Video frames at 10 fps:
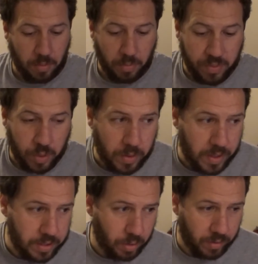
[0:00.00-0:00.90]
I'm reviewing
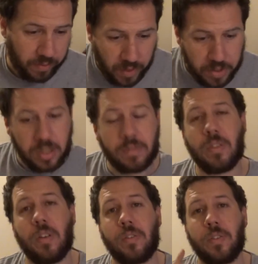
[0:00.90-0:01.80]
this on the
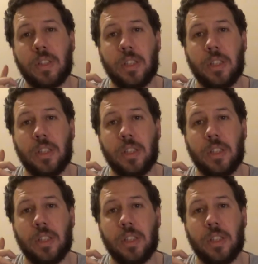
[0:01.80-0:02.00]
30th